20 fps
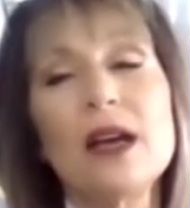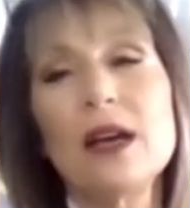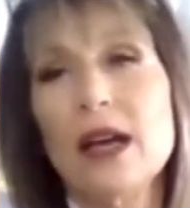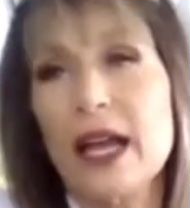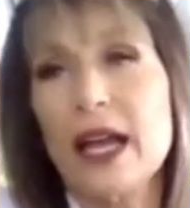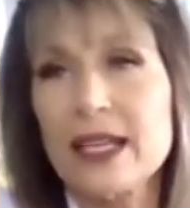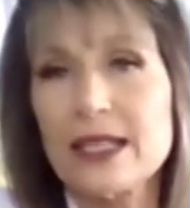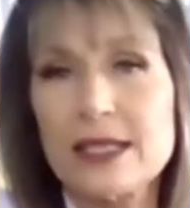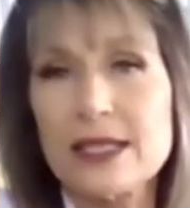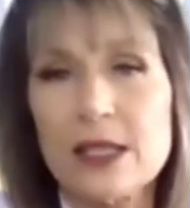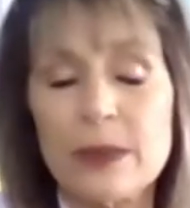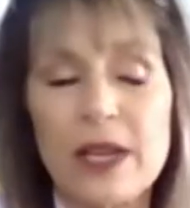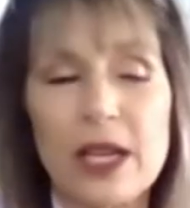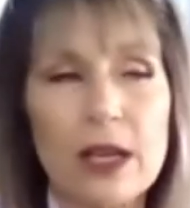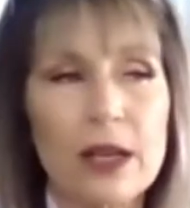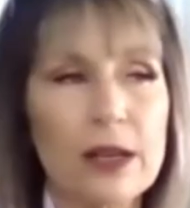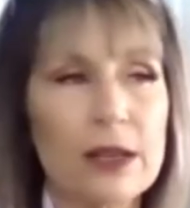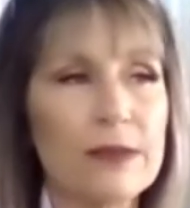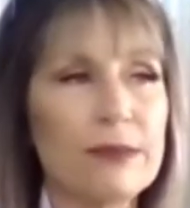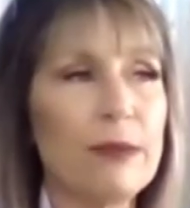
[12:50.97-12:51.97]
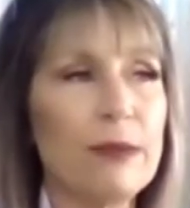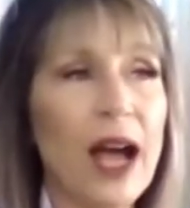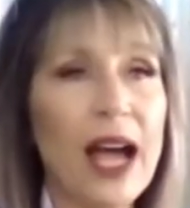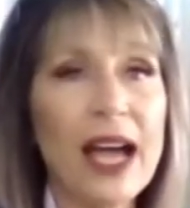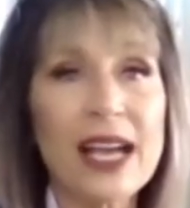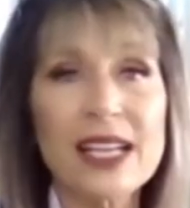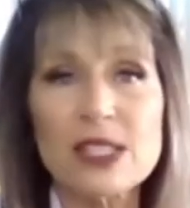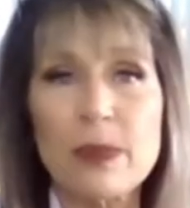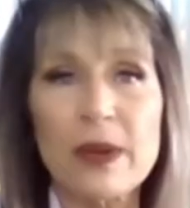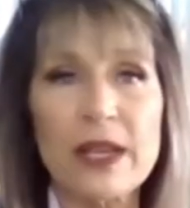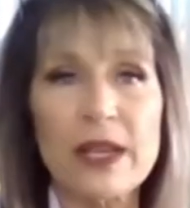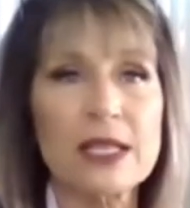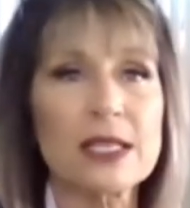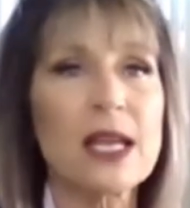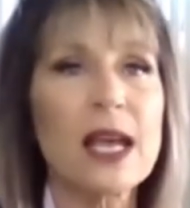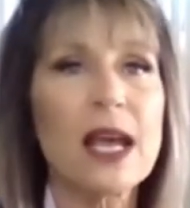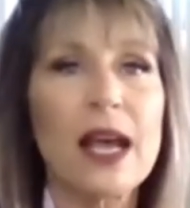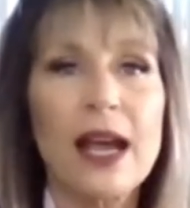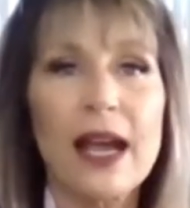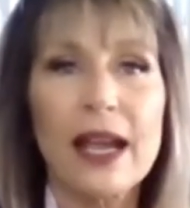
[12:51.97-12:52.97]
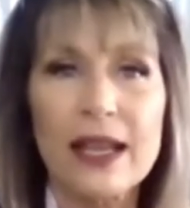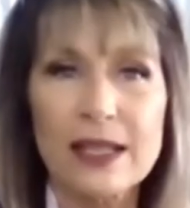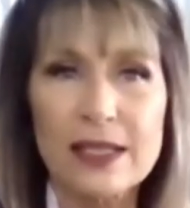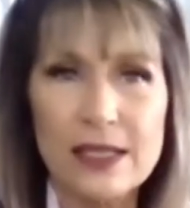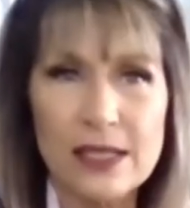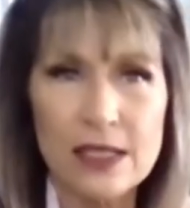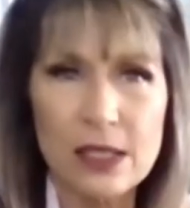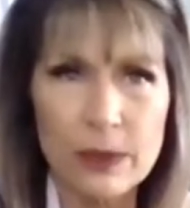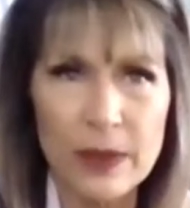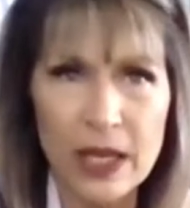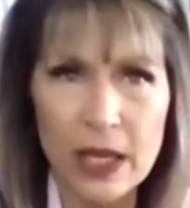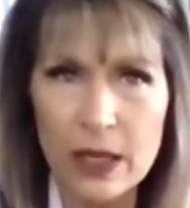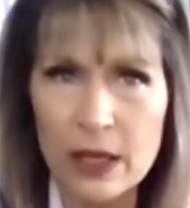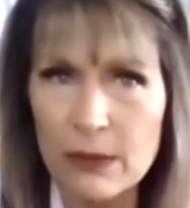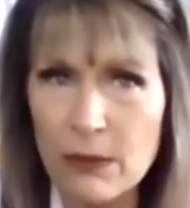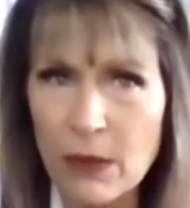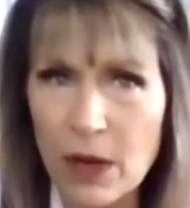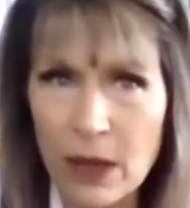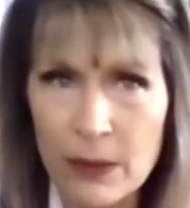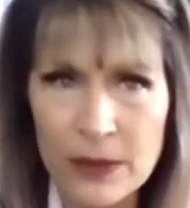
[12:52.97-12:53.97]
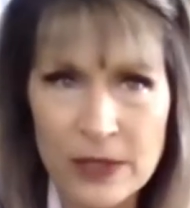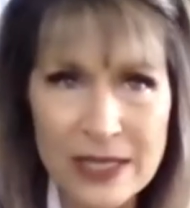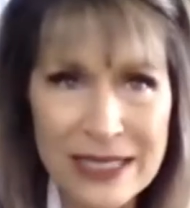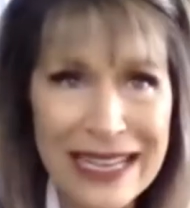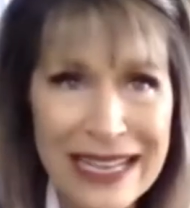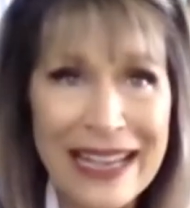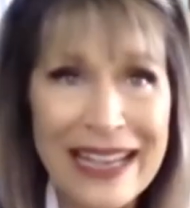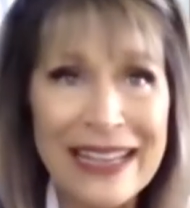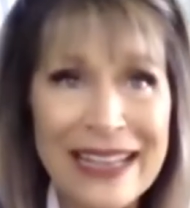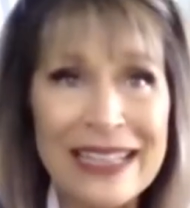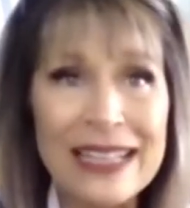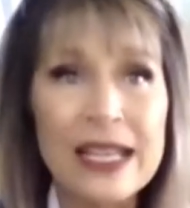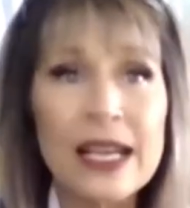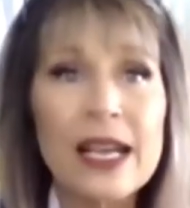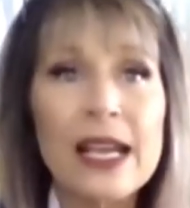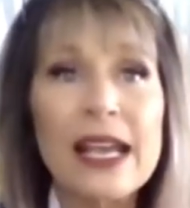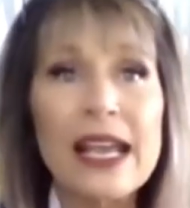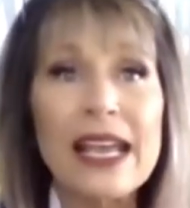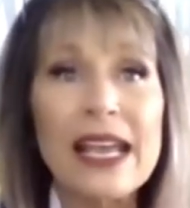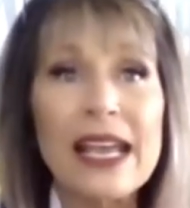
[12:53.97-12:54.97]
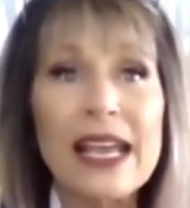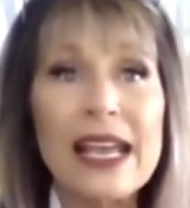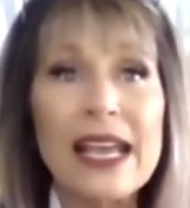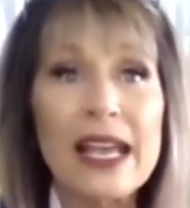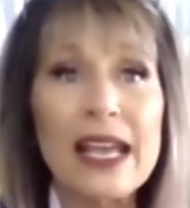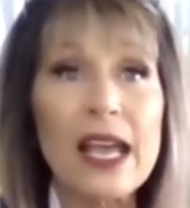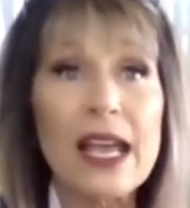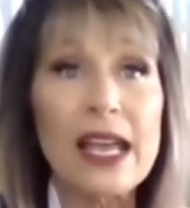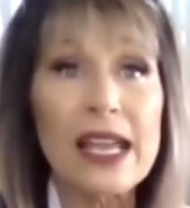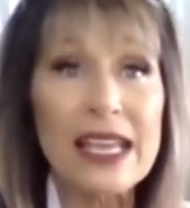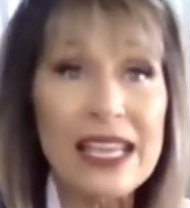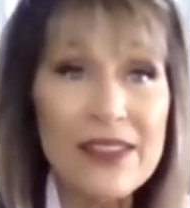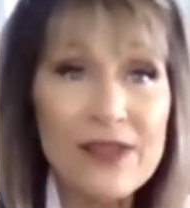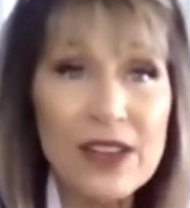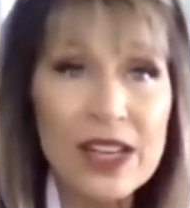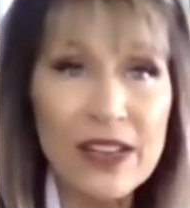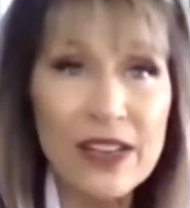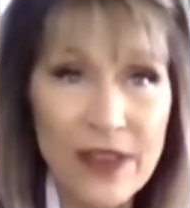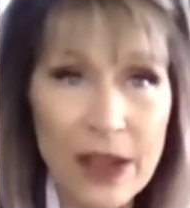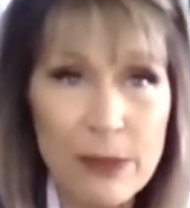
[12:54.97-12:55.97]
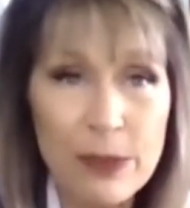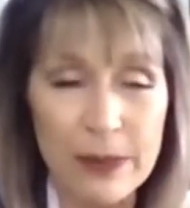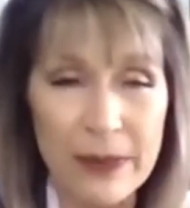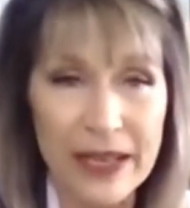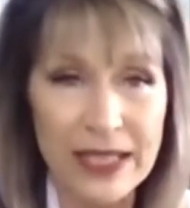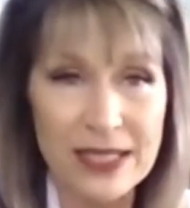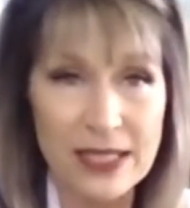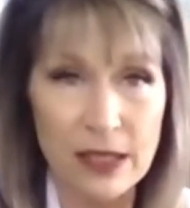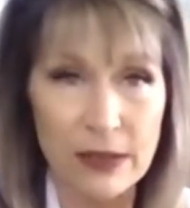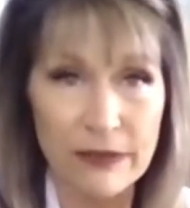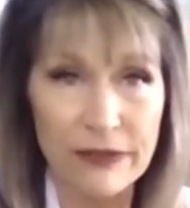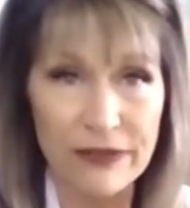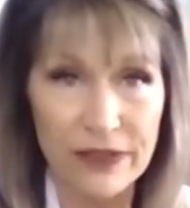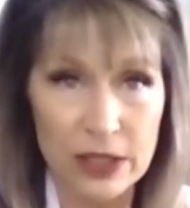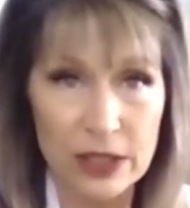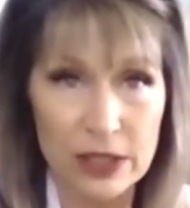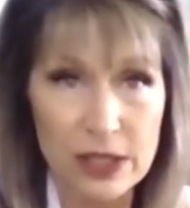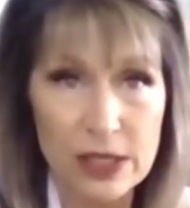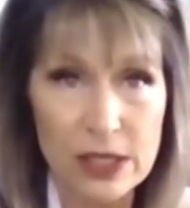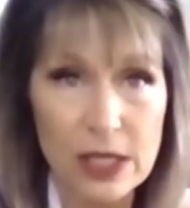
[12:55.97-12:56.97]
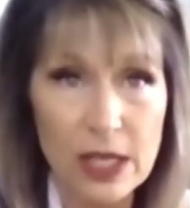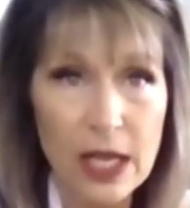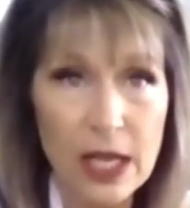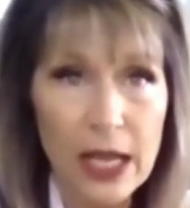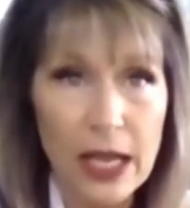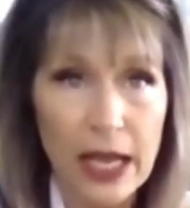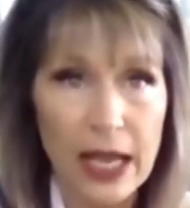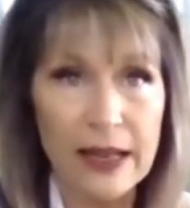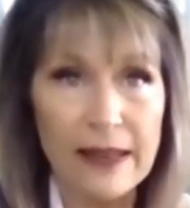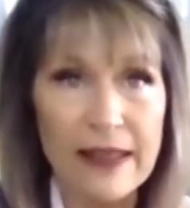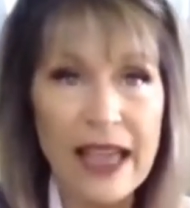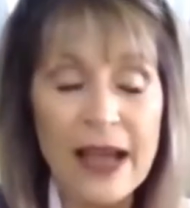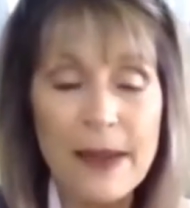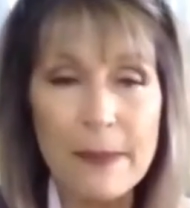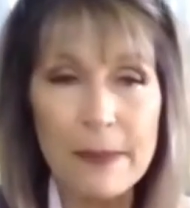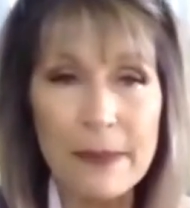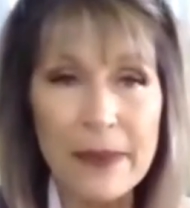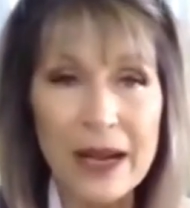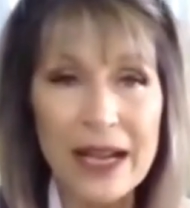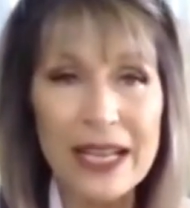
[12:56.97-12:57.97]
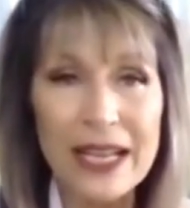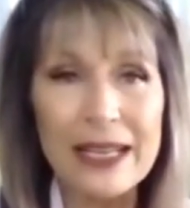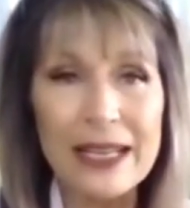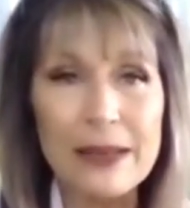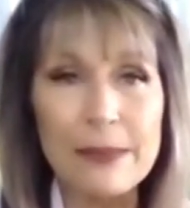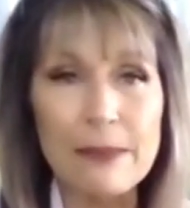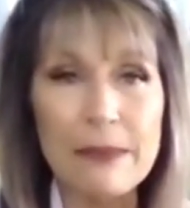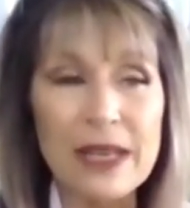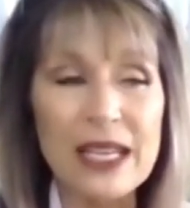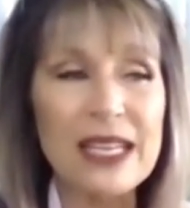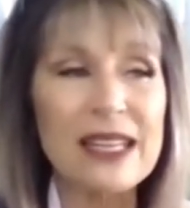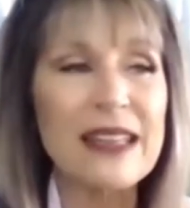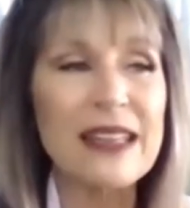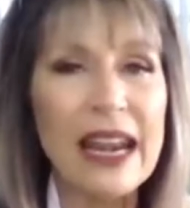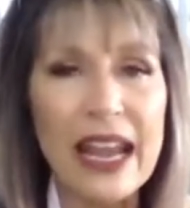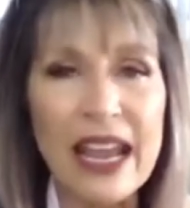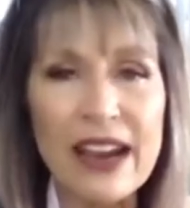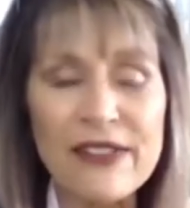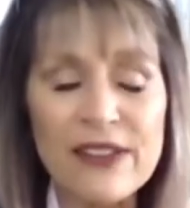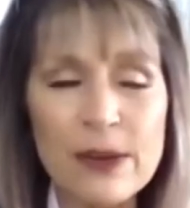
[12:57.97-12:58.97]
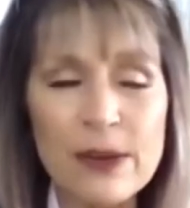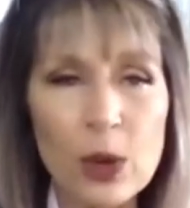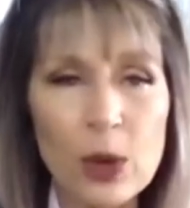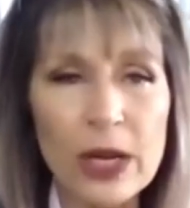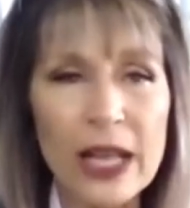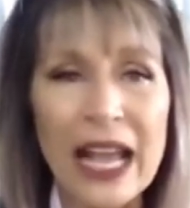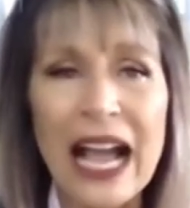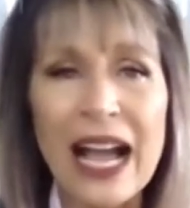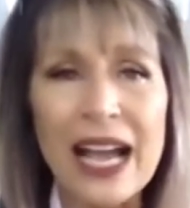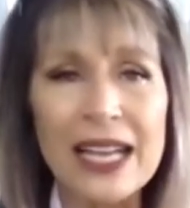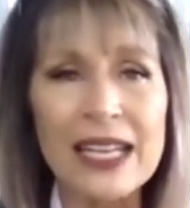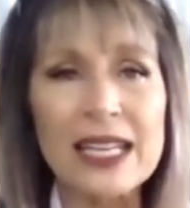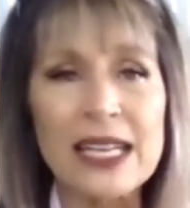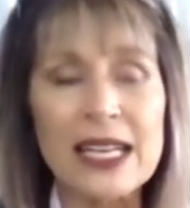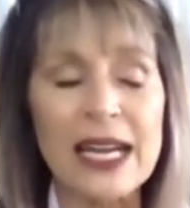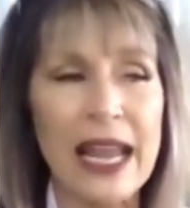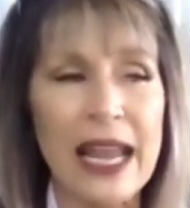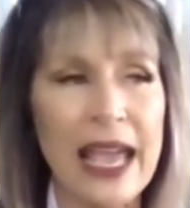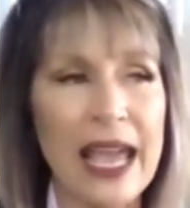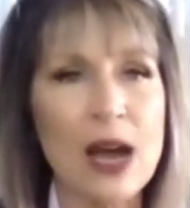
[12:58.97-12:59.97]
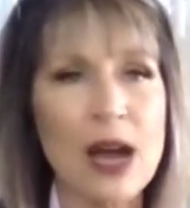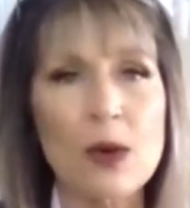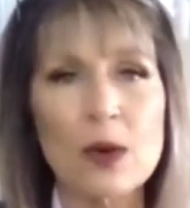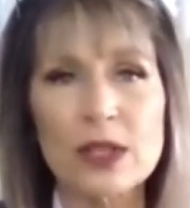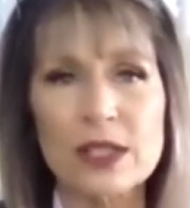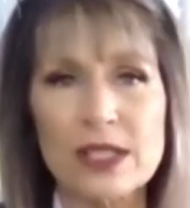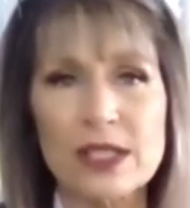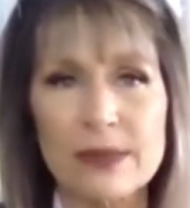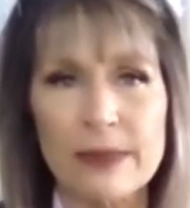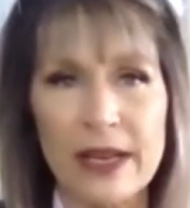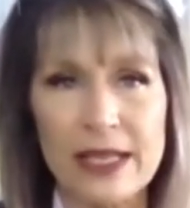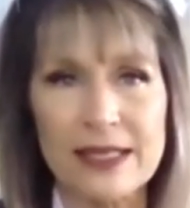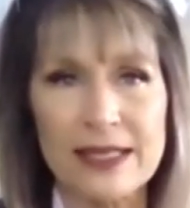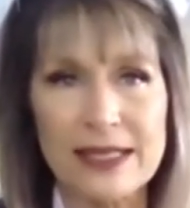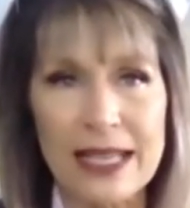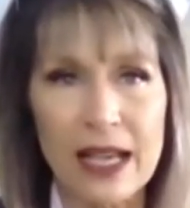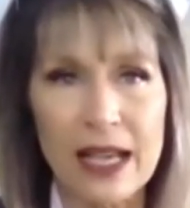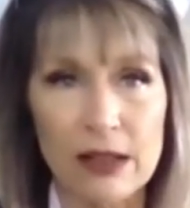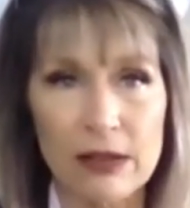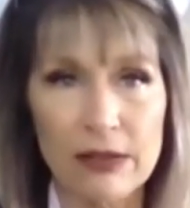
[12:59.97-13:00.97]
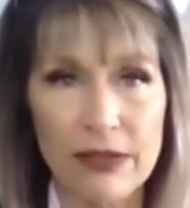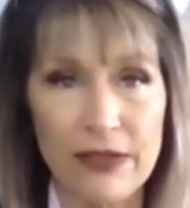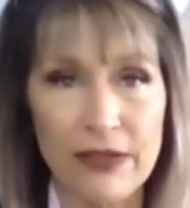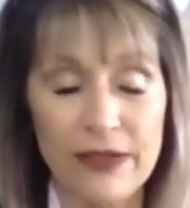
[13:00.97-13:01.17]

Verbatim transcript: I can still be a good husband. I can still be a good mom or dad, even if I put myself first. Mm-hmm. And that might mean that every morning I need an hour to myself